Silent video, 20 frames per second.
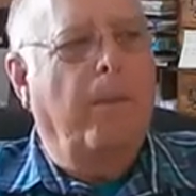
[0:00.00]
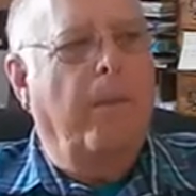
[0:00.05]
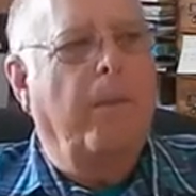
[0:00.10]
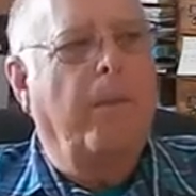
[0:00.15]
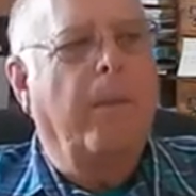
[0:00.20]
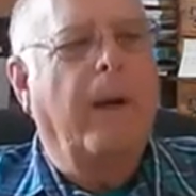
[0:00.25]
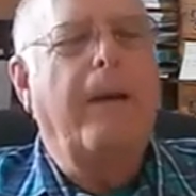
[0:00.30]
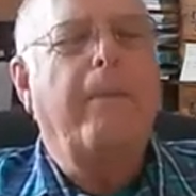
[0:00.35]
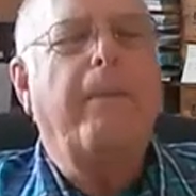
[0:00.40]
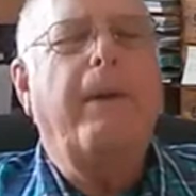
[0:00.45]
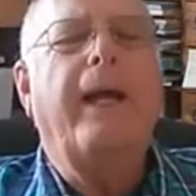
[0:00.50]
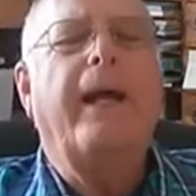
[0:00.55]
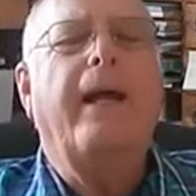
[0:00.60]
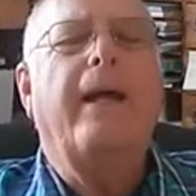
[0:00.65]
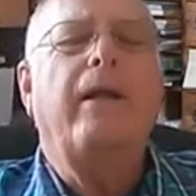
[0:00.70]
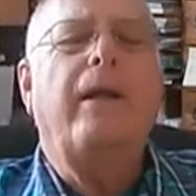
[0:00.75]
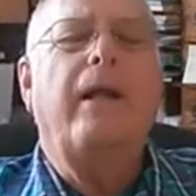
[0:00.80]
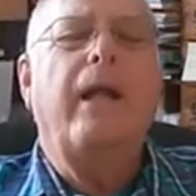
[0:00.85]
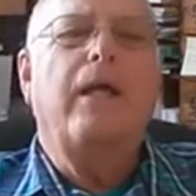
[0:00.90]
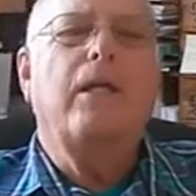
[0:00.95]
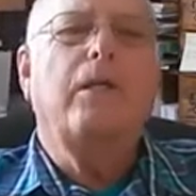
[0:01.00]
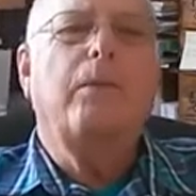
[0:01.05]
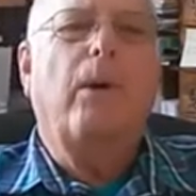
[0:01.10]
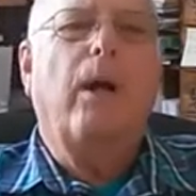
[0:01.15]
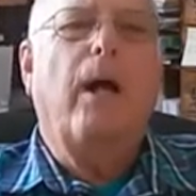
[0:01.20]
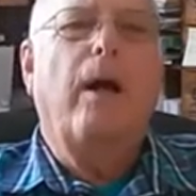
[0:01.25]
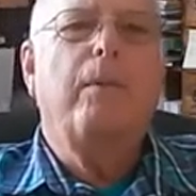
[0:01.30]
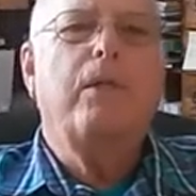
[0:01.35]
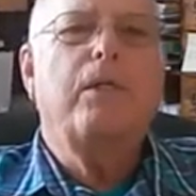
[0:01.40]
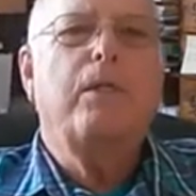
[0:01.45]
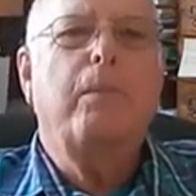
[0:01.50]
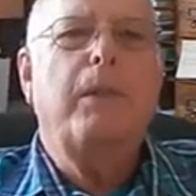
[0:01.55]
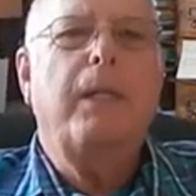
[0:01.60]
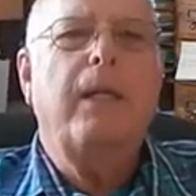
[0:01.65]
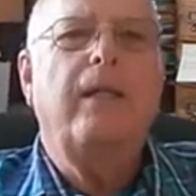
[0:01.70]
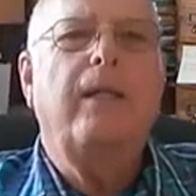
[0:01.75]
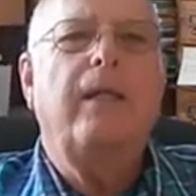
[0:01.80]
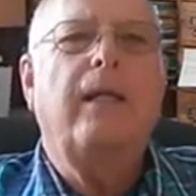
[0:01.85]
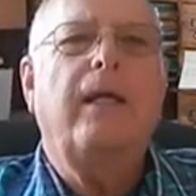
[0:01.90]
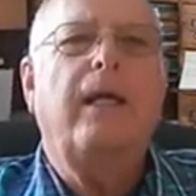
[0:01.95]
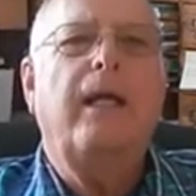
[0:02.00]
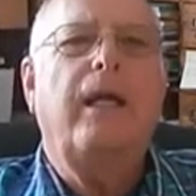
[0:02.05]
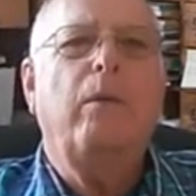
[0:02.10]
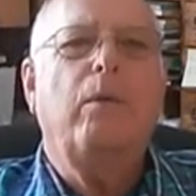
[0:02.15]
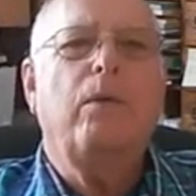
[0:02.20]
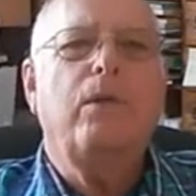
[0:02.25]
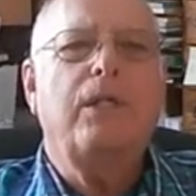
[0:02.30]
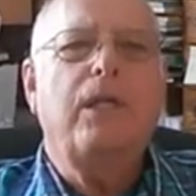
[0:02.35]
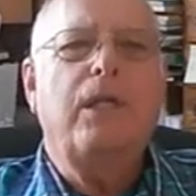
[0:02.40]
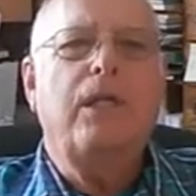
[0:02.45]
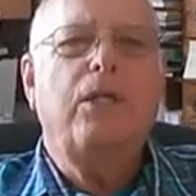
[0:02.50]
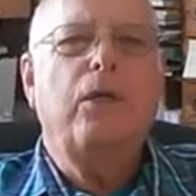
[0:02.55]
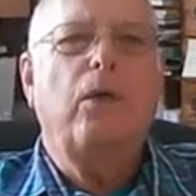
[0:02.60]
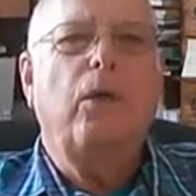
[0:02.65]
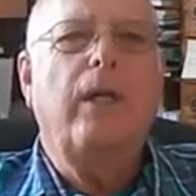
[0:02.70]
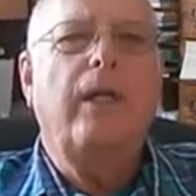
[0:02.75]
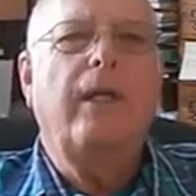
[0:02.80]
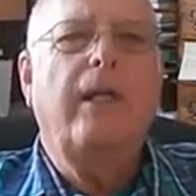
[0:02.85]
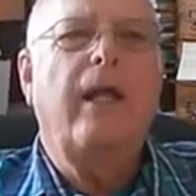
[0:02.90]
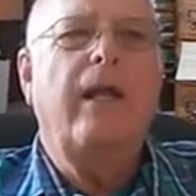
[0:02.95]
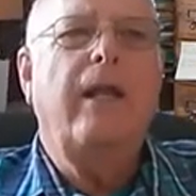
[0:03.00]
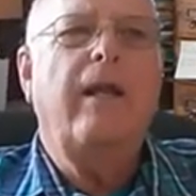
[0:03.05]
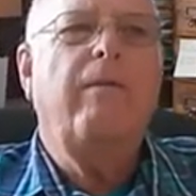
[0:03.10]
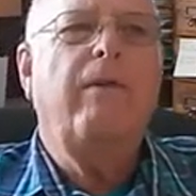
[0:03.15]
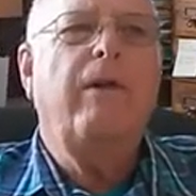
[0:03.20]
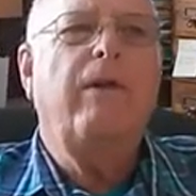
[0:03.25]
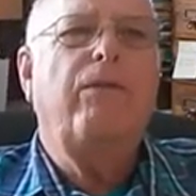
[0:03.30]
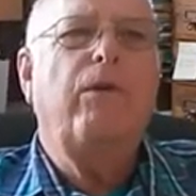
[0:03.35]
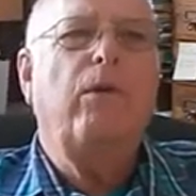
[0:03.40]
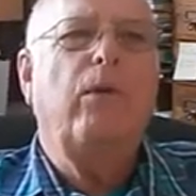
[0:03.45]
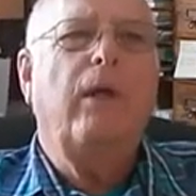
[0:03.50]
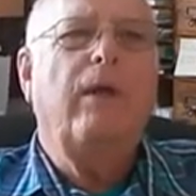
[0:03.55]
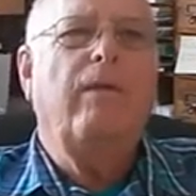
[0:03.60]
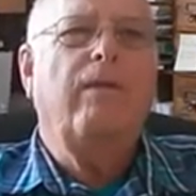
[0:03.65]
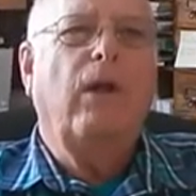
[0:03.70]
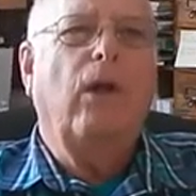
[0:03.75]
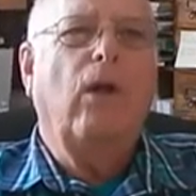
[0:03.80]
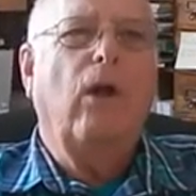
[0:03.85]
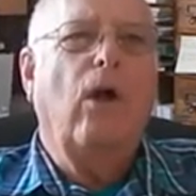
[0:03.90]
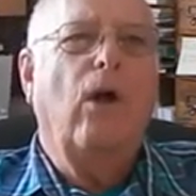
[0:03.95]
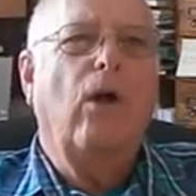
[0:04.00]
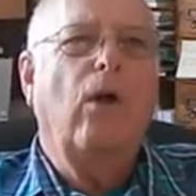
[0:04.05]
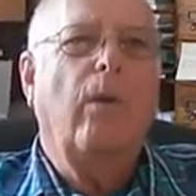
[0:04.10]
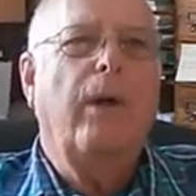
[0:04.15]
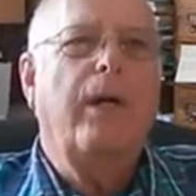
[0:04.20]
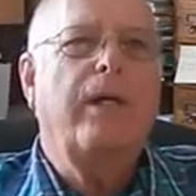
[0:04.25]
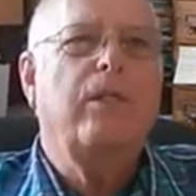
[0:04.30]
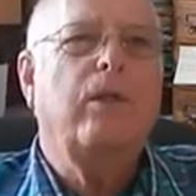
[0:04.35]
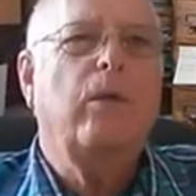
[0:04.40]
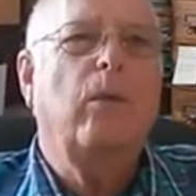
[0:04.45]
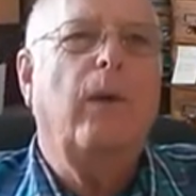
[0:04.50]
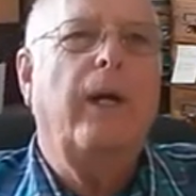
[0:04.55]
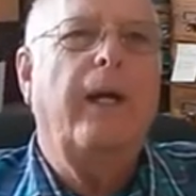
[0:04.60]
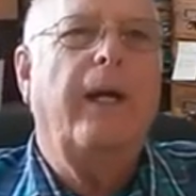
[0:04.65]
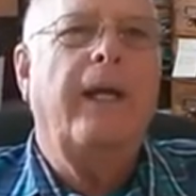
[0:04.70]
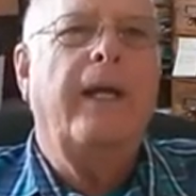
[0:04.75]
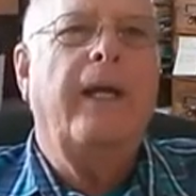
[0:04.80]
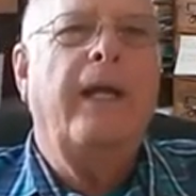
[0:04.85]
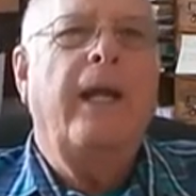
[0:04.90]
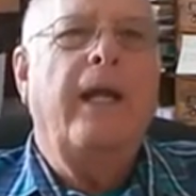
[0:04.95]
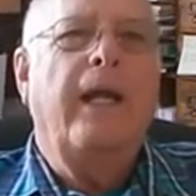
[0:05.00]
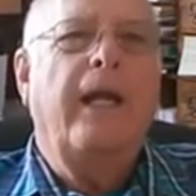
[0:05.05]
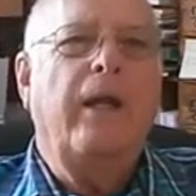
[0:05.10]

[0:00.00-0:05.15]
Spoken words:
my man has promised me that he will see to it that even if you live a long ways away,